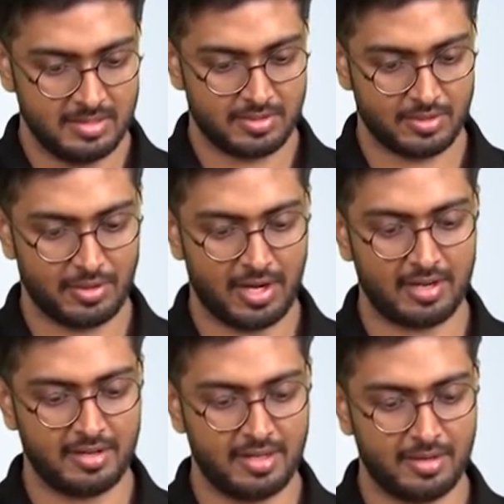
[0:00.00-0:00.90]
so you had
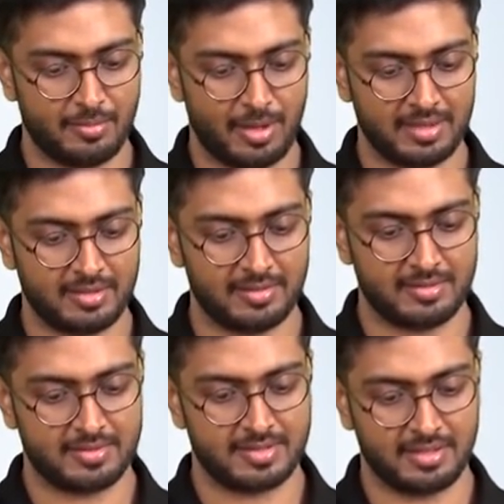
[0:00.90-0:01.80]
earlier
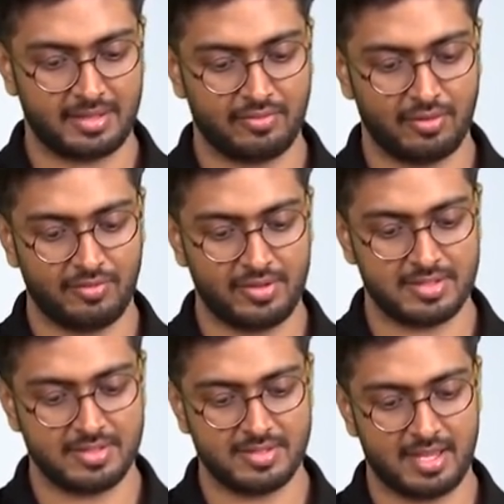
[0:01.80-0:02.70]
134
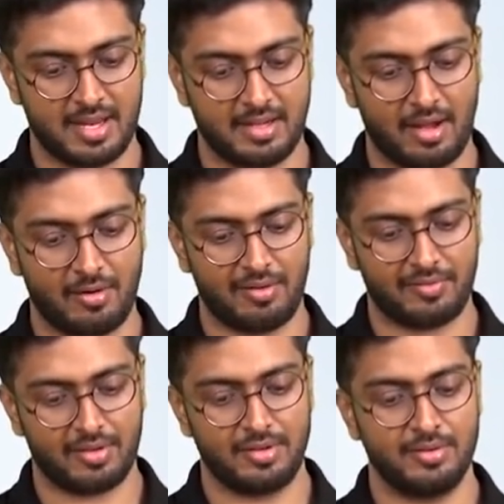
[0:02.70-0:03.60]
features and now
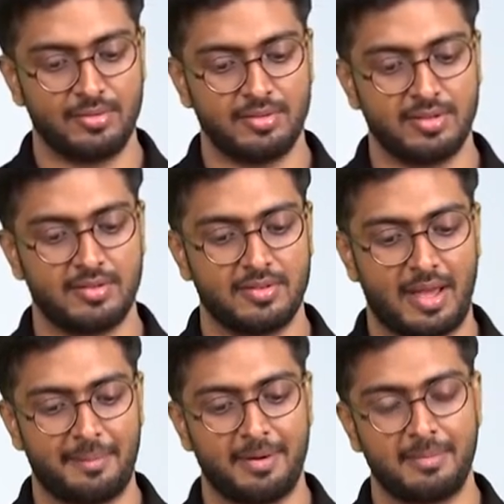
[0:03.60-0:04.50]
after you do the
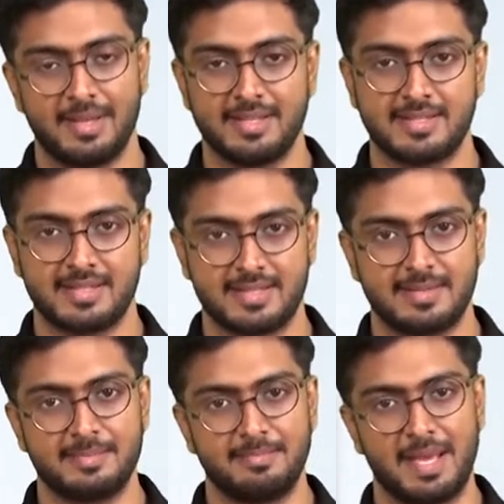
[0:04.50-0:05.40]
wrapper
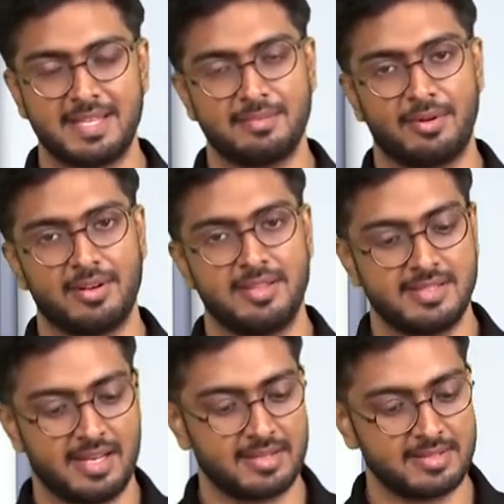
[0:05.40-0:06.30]
based best model
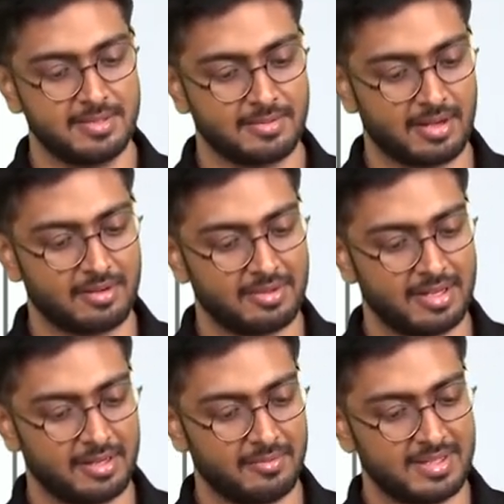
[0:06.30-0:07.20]
selection you kind of
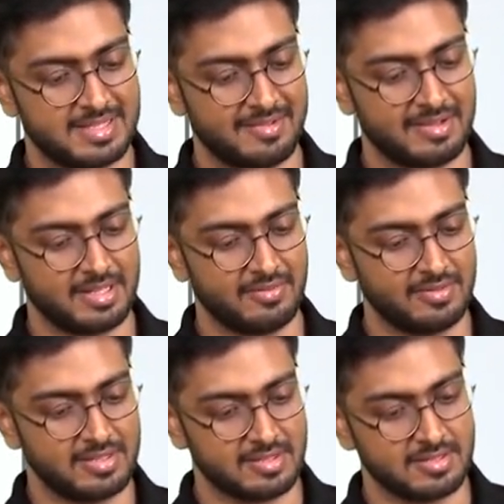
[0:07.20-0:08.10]
end up with 17
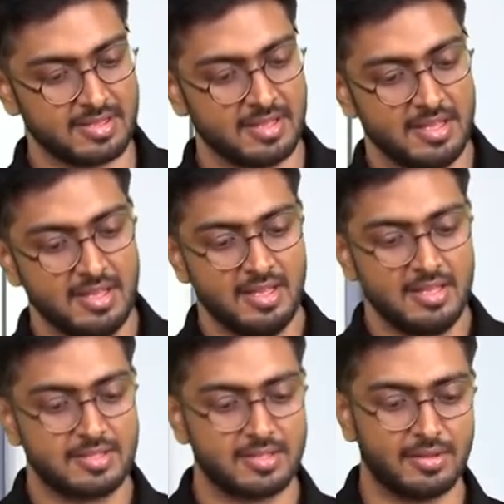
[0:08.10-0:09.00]
features
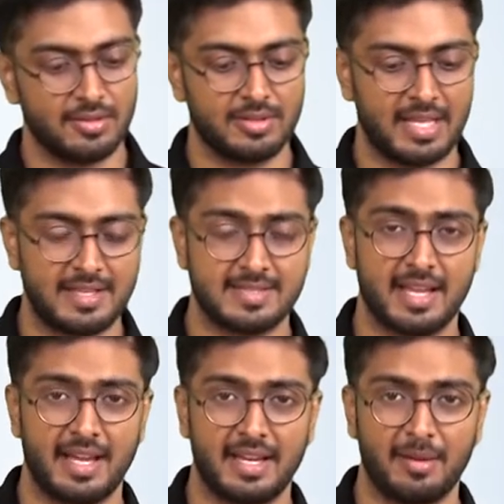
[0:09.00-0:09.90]
so that's
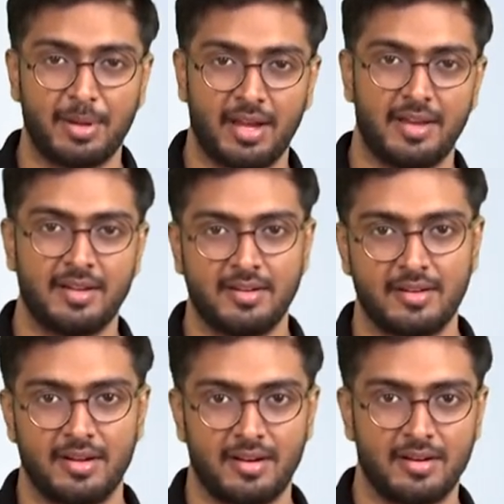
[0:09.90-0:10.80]
the idea
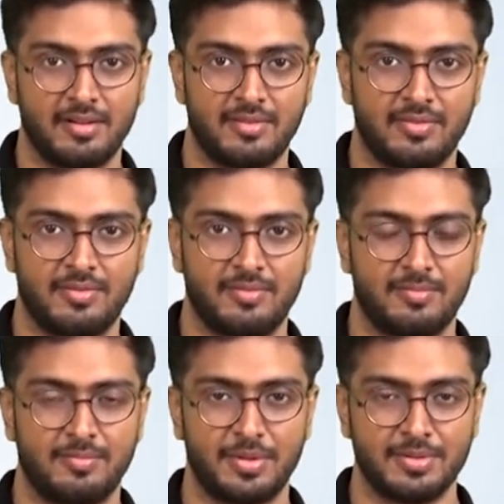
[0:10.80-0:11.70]
behind uh,
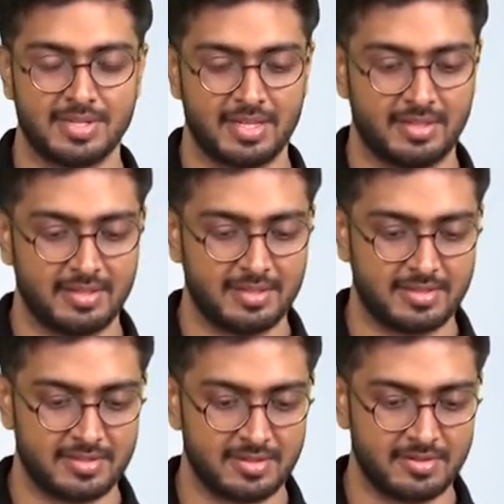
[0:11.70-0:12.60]
using
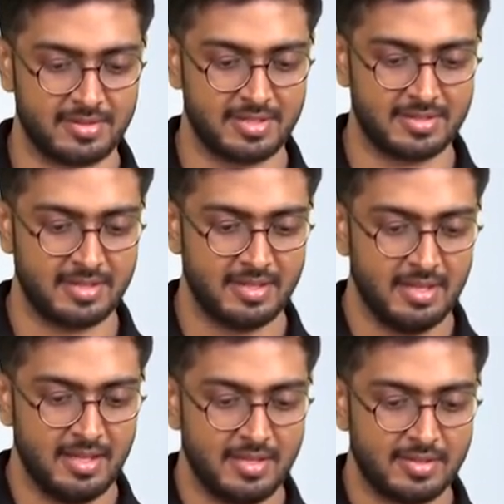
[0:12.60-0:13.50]
decision trees
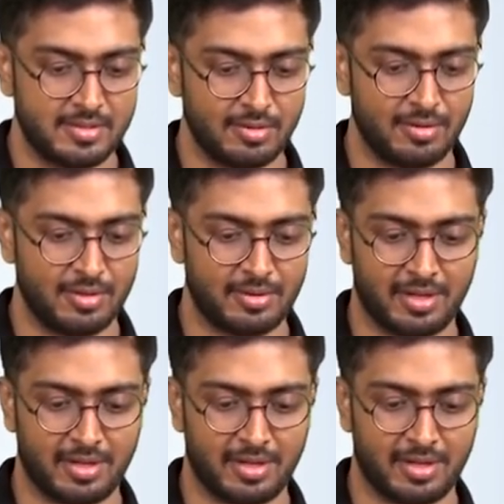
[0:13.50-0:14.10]
so you